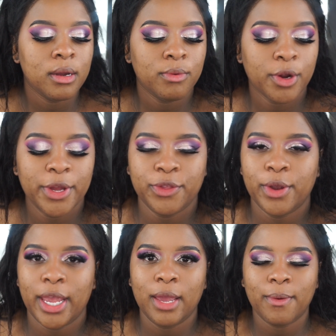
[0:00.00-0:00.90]
We're going through
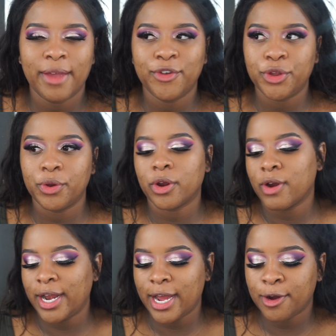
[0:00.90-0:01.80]
a heat wave in New York
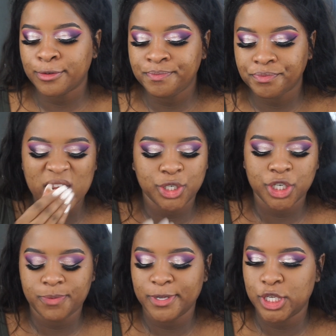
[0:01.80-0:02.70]
right now, and it's
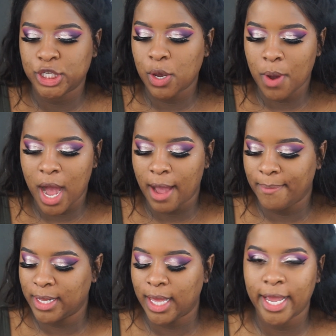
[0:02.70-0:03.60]
just been so hot,
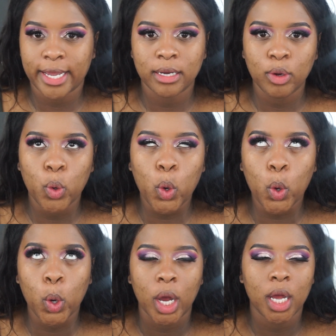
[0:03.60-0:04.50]
but like,
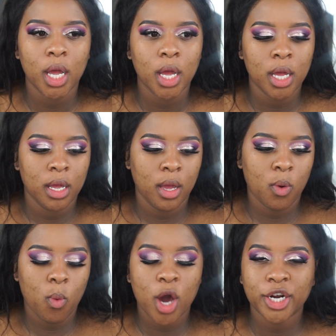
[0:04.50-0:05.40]
whew,
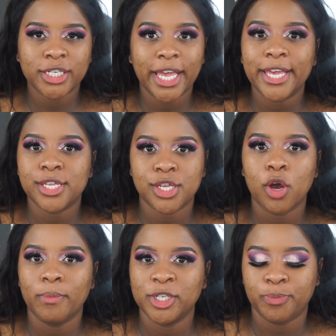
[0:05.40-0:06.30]
water tastes
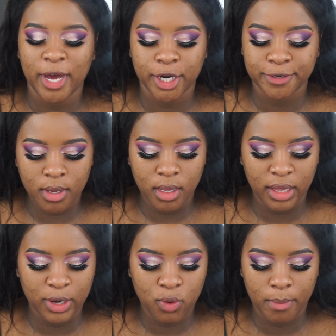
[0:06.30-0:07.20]
so much better
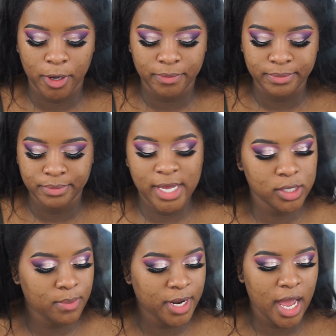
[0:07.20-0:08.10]
than normal.
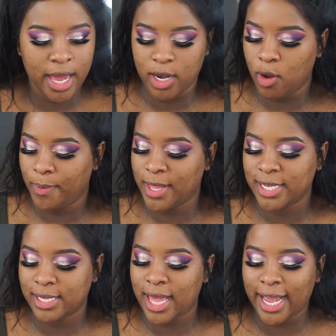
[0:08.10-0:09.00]
So I'm gonna go ahead and open
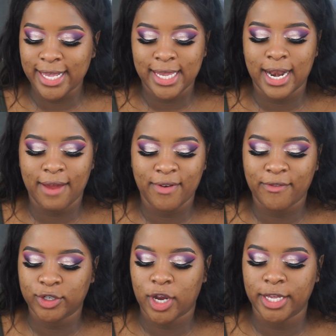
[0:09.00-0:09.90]
this. And like I said, I've
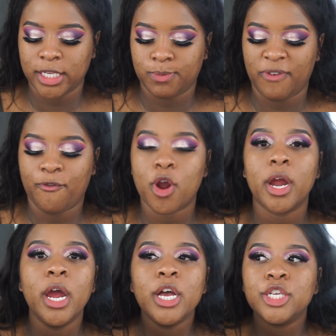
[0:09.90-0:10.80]
never tried this
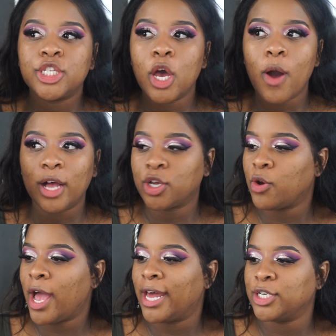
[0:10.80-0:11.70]
before, so I'll
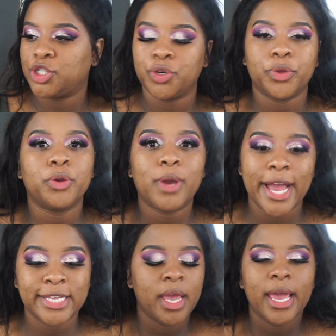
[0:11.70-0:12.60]
go ahead and show you
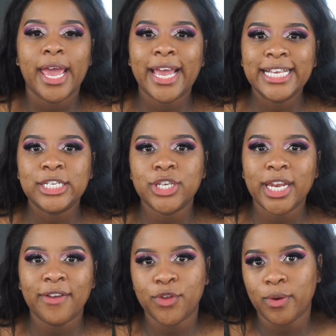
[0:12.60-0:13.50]
guys in case there's
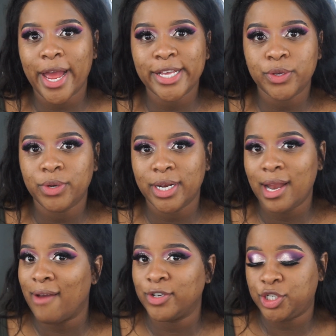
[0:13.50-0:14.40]
any of you guys who didn't
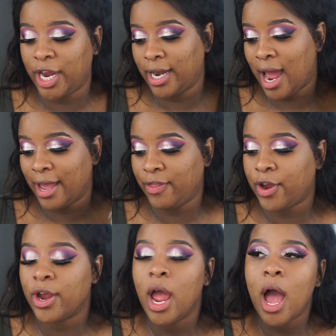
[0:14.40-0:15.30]
have a shade
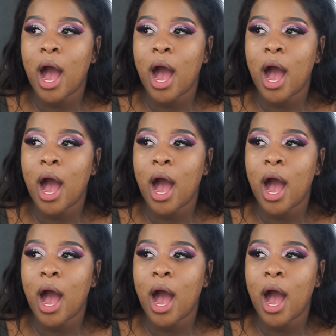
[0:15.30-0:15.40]
either.